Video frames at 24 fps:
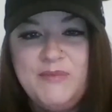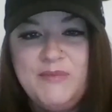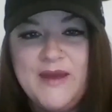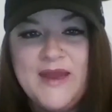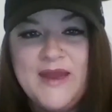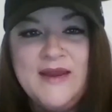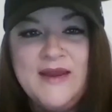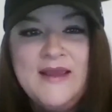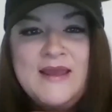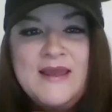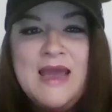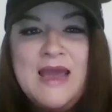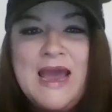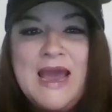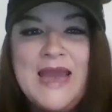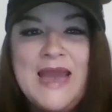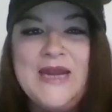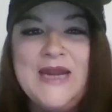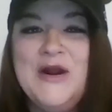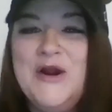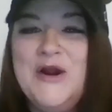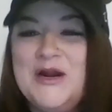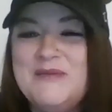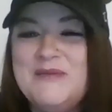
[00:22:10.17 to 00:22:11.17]
But
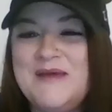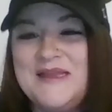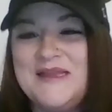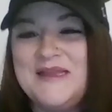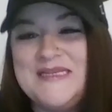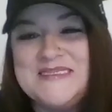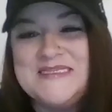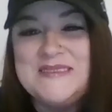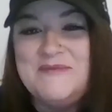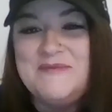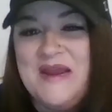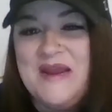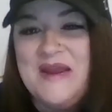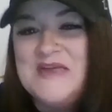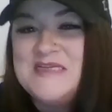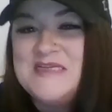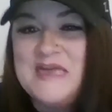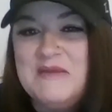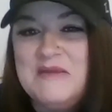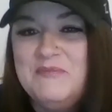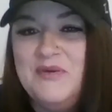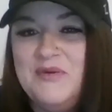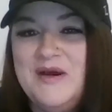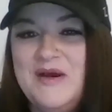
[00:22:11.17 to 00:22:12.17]
I'd heard about this
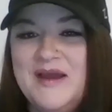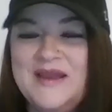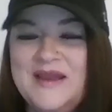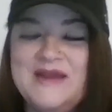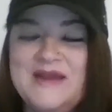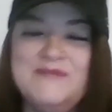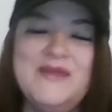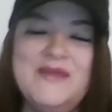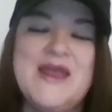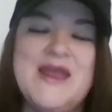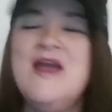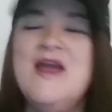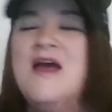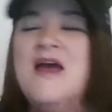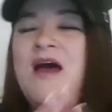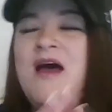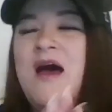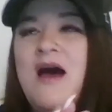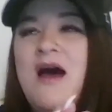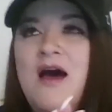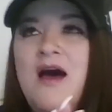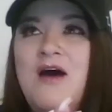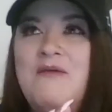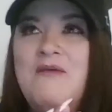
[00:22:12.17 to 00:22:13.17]
amazing book and like,
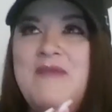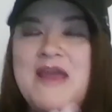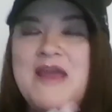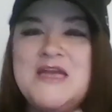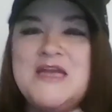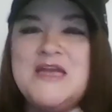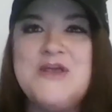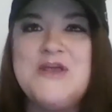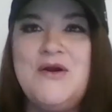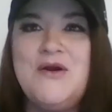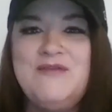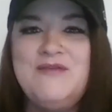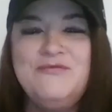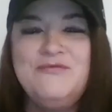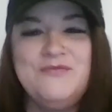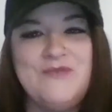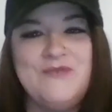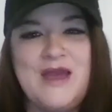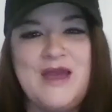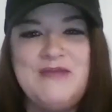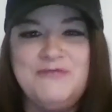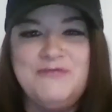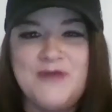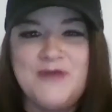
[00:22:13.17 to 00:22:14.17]
oh man, Joe,
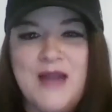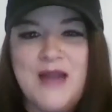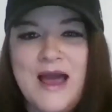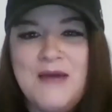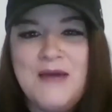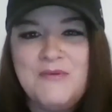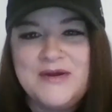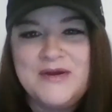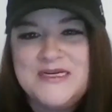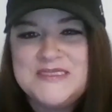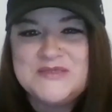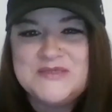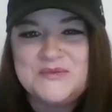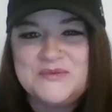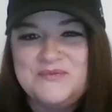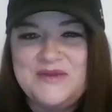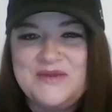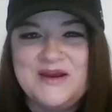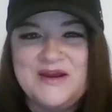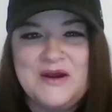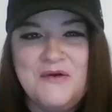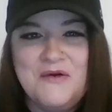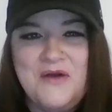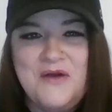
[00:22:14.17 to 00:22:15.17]
I forgot what it's,
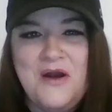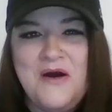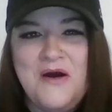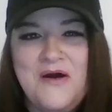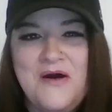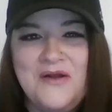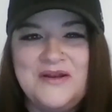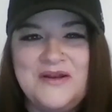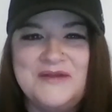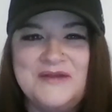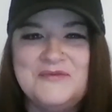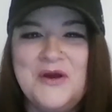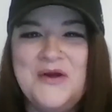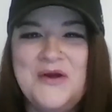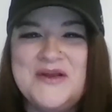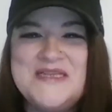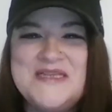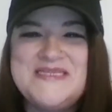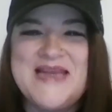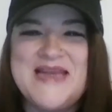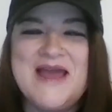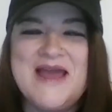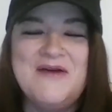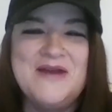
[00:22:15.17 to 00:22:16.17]
called, and wrote
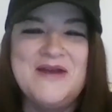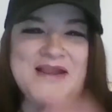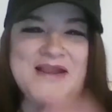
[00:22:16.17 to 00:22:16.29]
it down.